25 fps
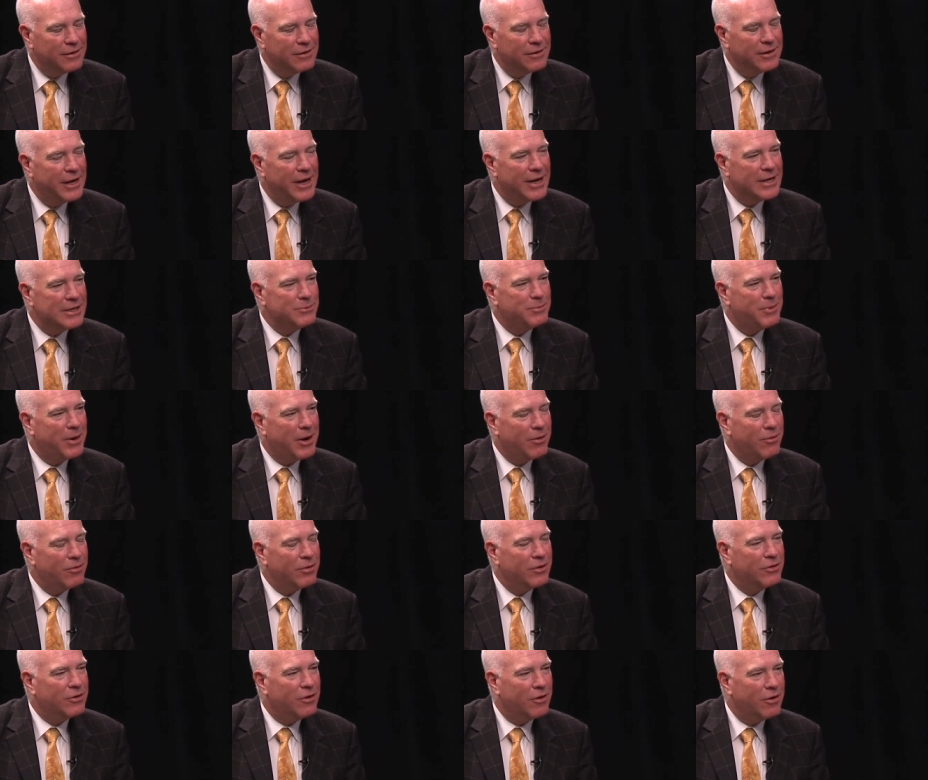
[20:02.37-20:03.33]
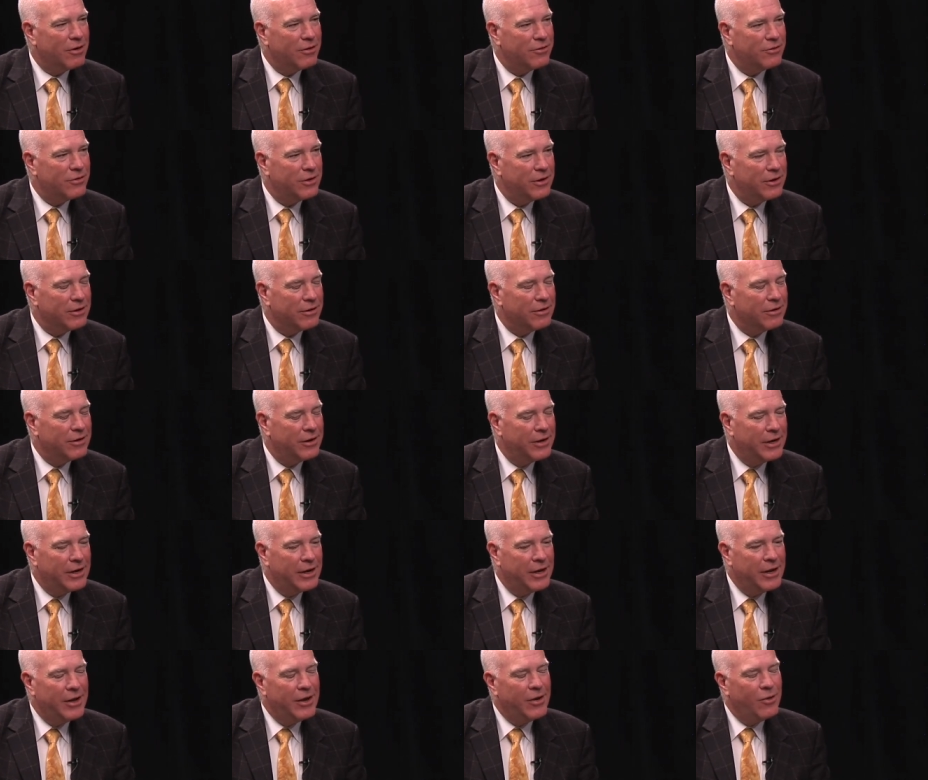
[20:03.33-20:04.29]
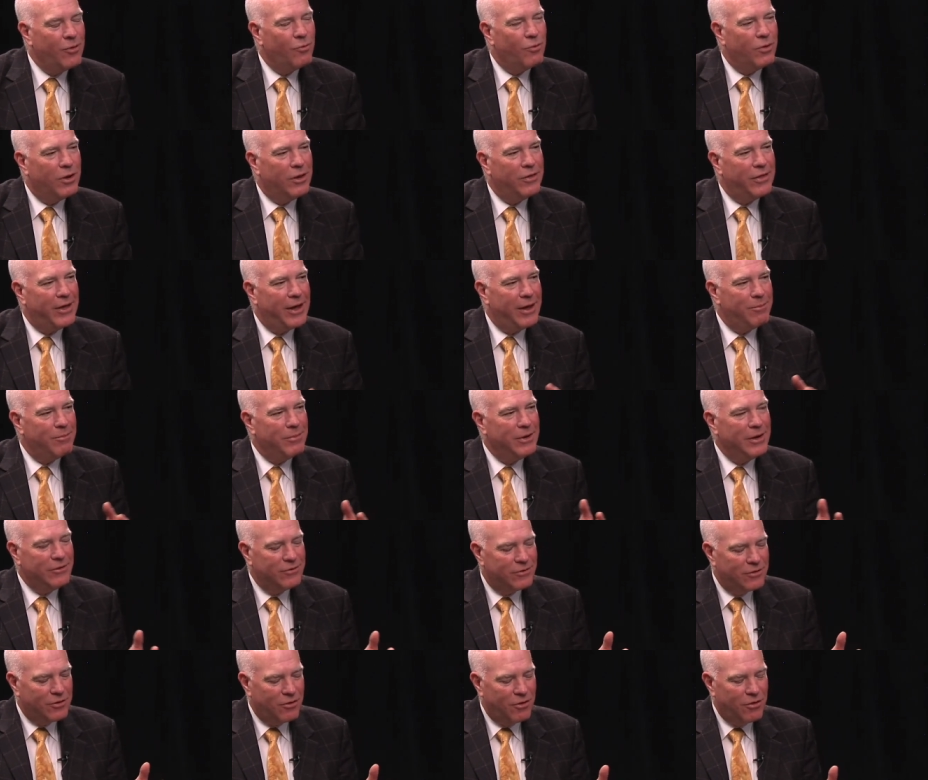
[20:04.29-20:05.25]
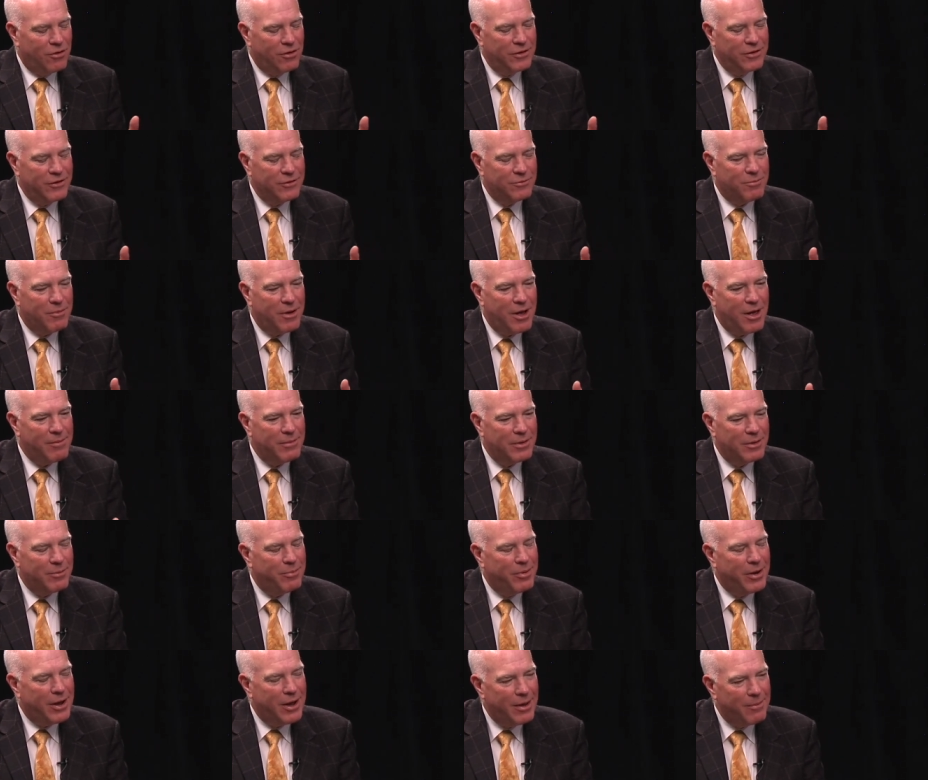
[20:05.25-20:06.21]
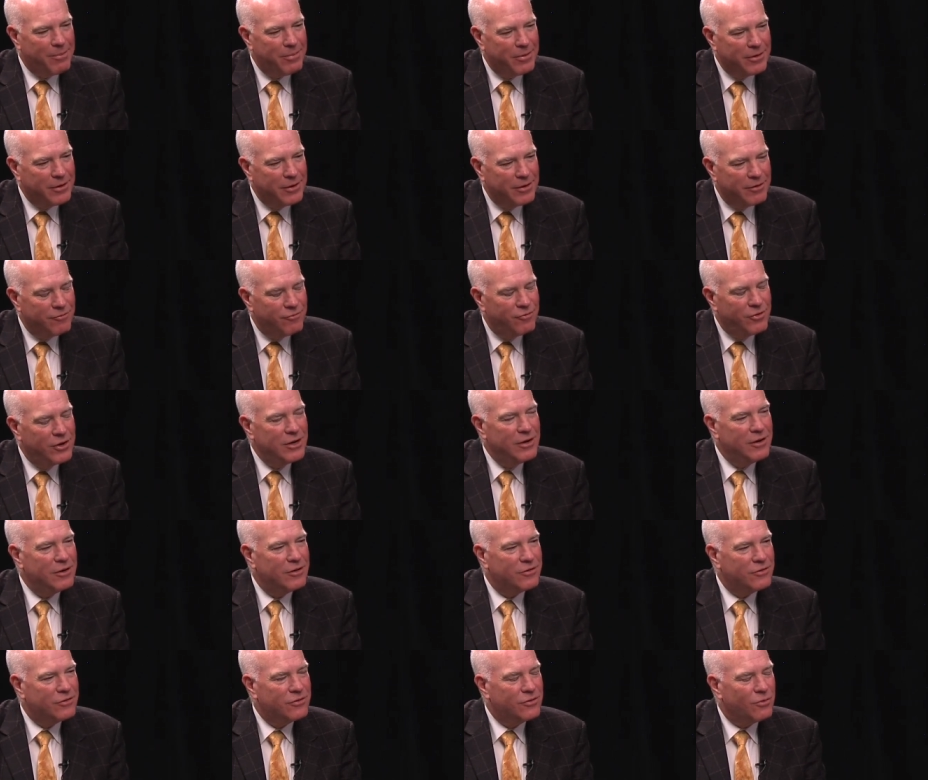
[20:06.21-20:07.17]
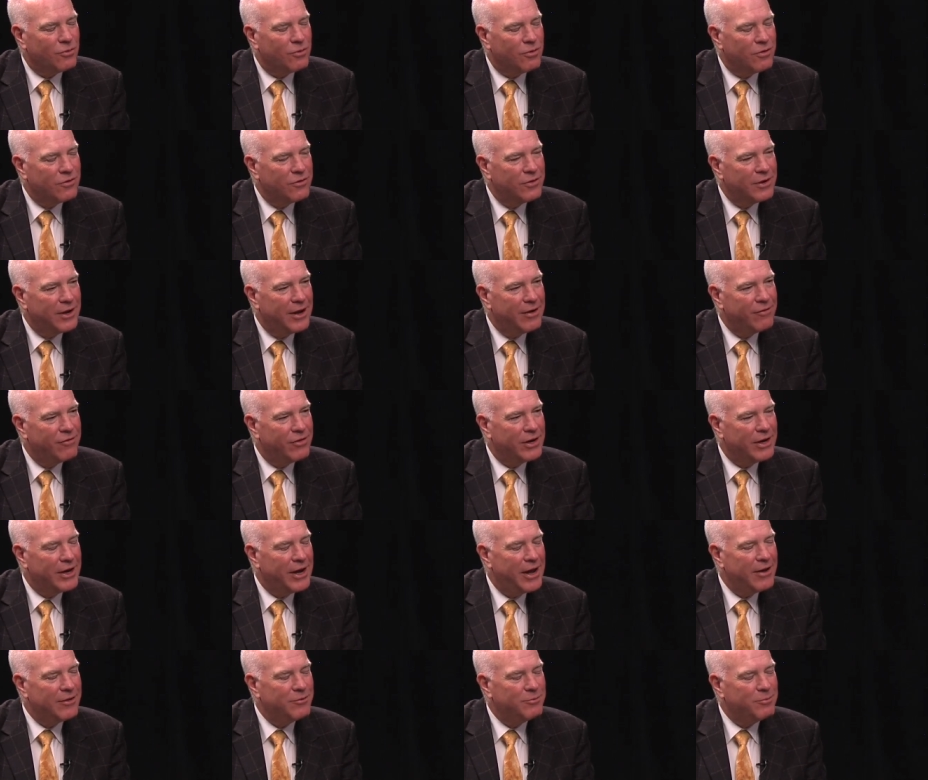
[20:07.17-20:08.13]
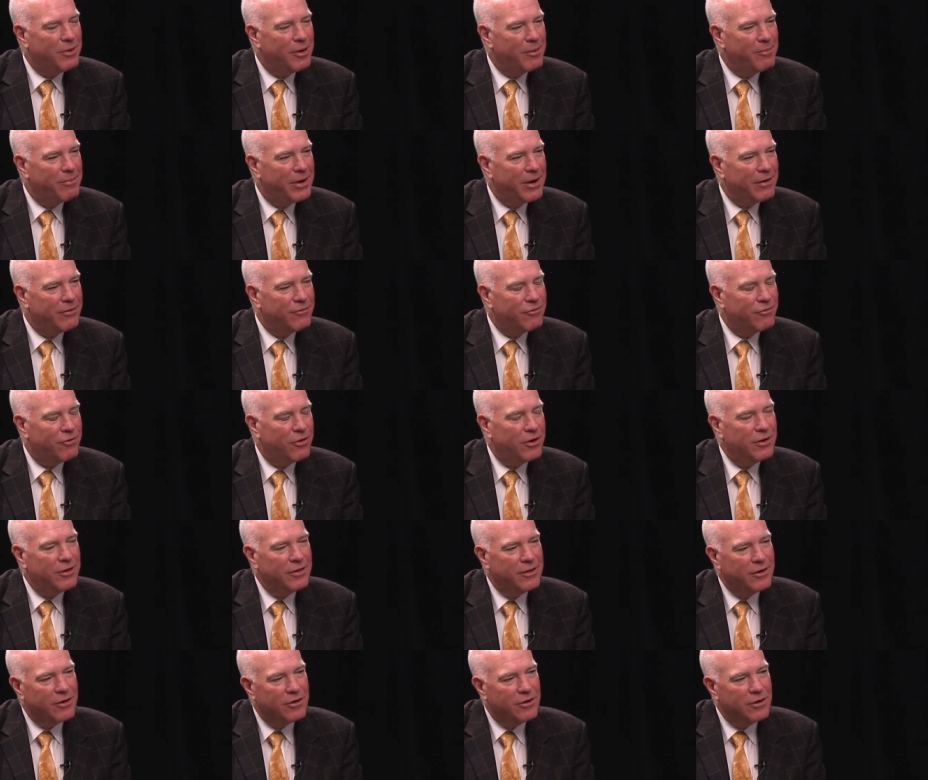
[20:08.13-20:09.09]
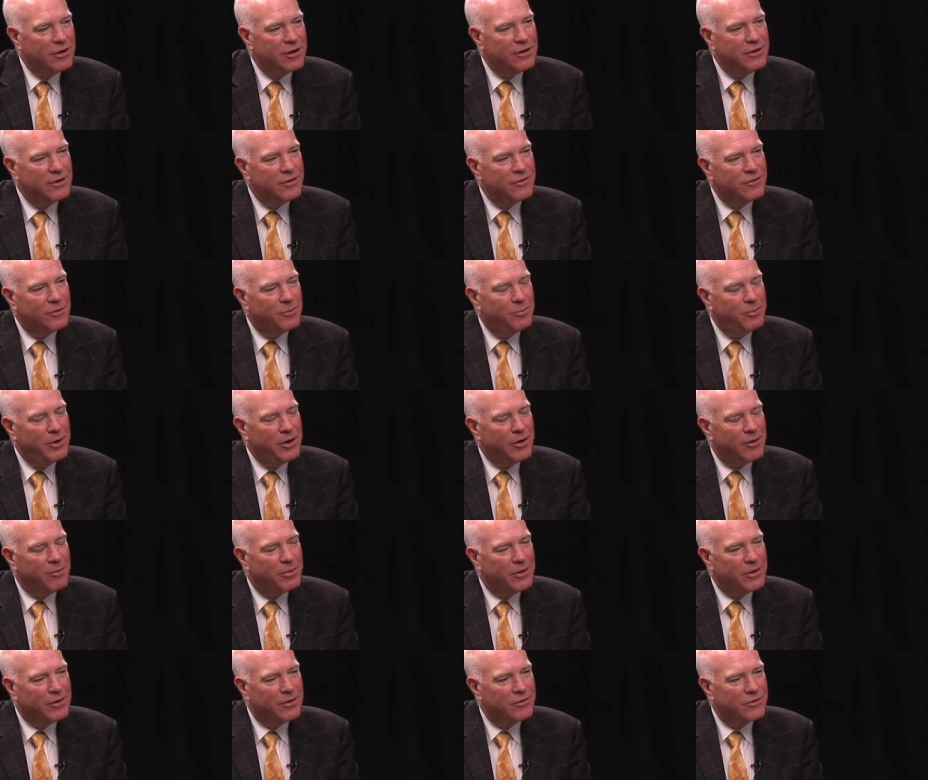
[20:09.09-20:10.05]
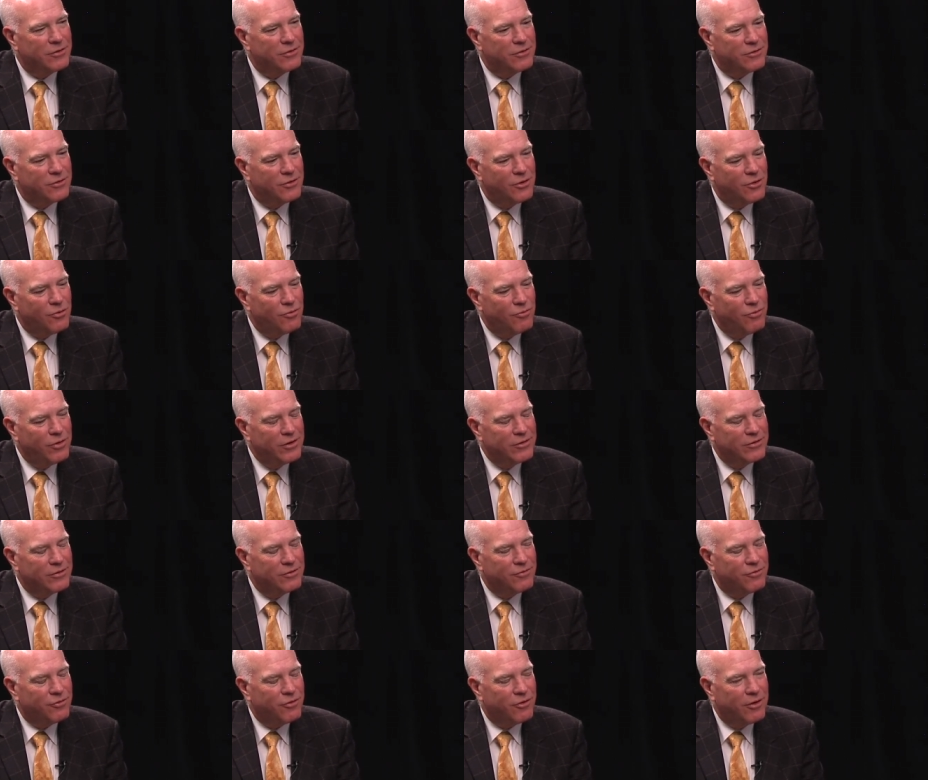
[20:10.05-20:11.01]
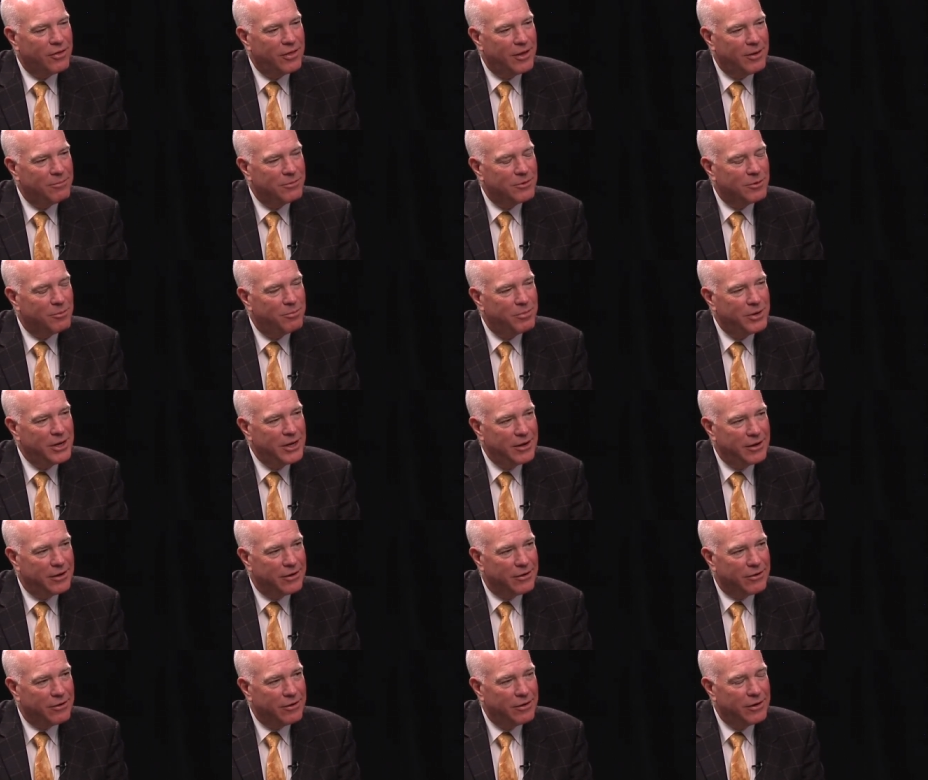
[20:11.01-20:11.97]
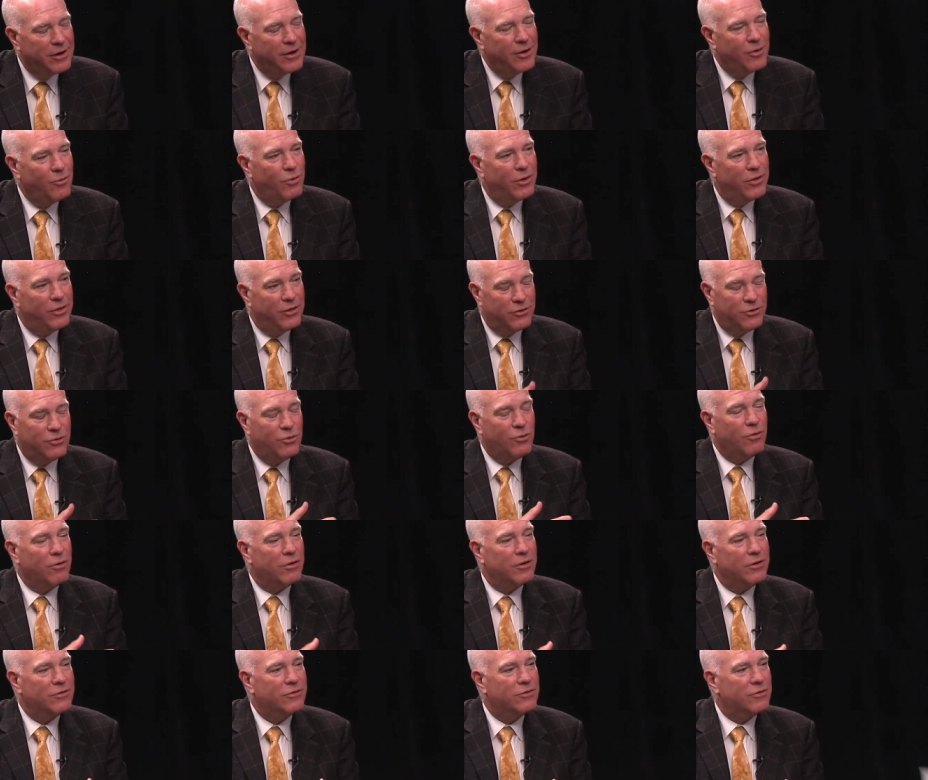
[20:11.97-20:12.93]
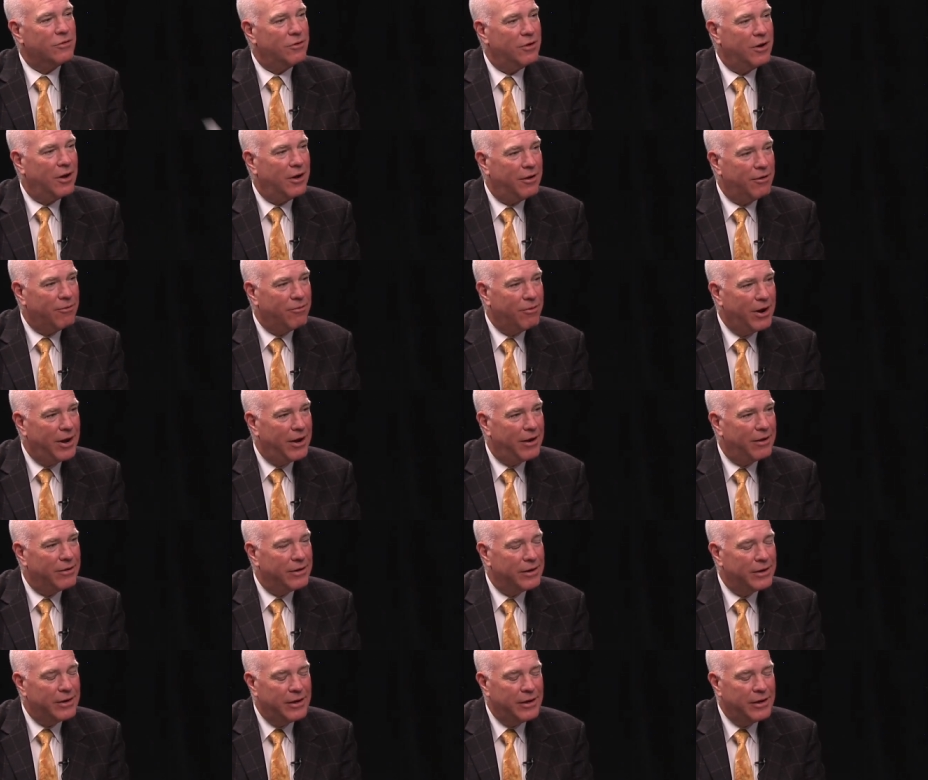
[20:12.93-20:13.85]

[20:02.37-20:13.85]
gas powered cars here, well, that means that all these mom and pop convenience stores that have a gas pump out front, they're going to disappear because there's no reason for them to be here when the tourists are not around